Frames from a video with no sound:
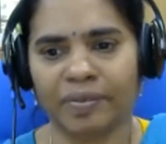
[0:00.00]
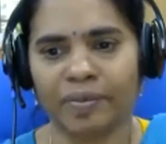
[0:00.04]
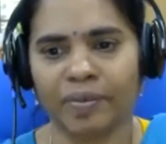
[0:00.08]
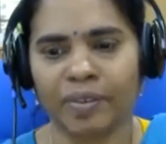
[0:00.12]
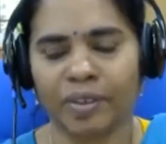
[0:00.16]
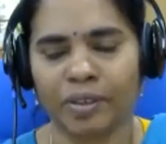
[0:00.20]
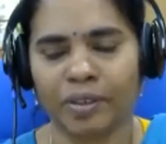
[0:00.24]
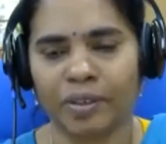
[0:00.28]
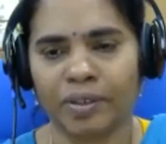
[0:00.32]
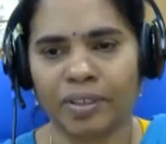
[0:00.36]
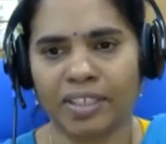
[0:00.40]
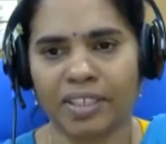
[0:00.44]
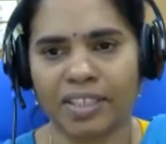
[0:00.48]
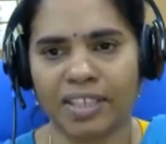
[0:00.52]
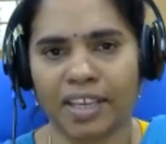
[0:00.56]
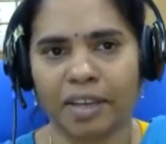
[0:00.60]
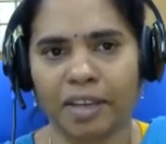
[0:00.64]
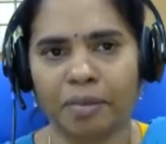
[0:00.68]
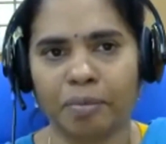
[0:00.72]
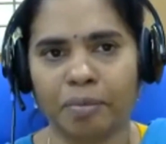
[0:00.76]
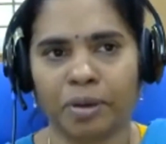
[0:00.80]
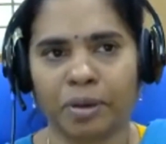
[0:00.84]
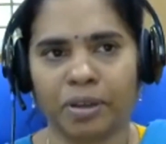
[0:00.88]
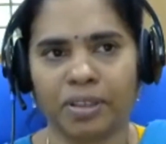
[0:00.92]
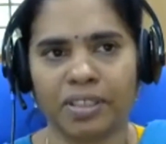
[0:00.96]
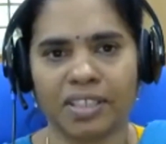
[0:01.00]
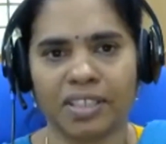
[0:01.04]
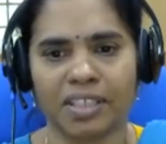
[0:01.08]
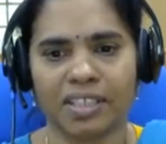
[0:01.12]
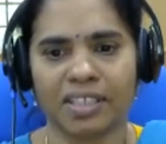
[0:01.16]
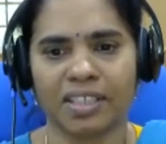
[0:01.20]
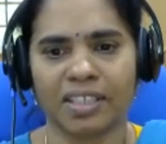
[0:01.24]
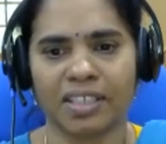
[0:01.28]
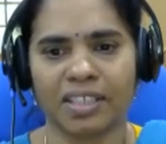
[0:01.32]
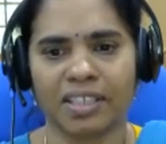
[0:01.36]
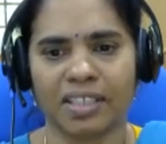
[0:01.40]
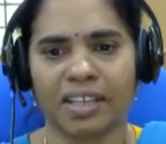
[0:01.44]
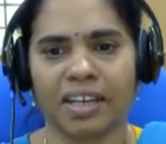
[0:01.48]
you know design process
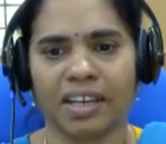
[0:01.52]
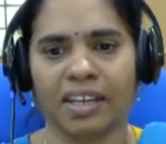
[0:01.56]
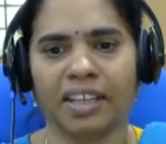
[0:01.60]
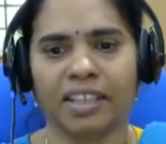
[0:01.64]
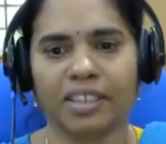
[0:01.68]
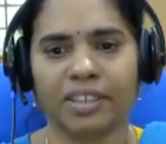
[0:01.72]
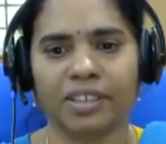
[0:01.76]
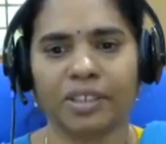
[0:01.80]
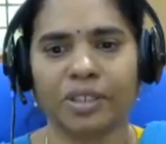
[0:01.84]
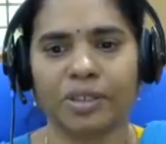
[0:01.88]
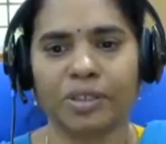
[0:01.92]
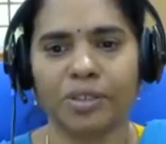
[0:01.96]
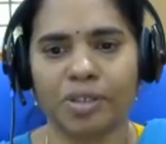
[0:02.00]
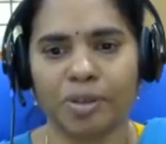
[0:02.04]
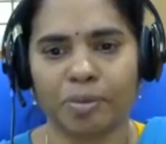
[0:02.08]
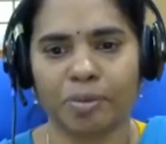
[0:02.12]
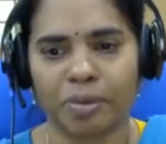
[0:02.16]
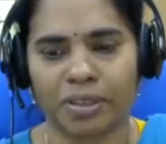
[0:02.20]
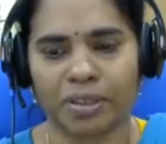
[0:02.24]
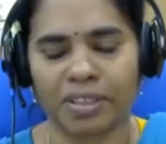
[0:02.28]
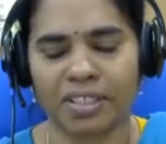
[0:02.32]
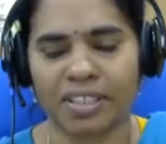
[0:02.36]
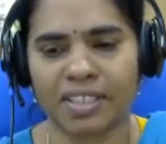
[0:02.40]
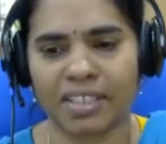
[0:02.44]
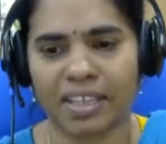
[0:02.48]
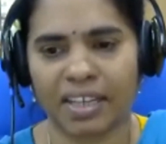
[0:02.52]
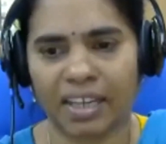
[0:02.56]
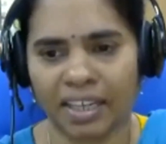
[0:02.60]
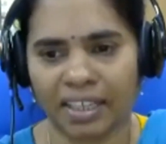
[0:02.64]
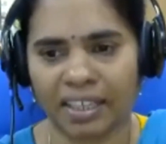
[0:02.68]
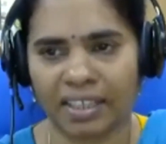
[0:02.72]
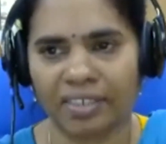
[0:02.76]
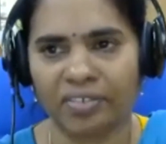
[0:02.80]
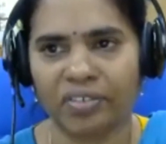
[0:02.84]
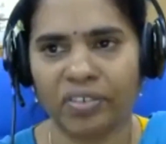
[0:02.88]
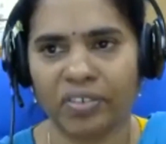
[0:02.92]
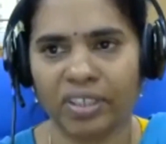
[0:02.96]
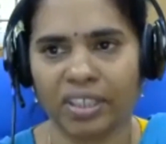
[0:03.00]
and execution process in our
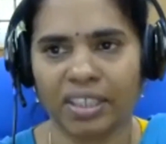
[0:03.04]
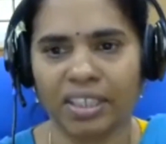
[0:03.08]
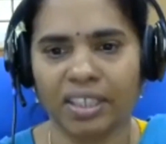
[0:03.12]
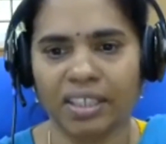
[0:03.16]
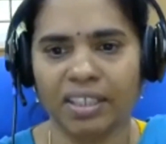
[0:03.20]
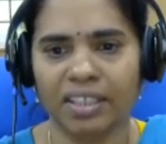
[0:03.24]
country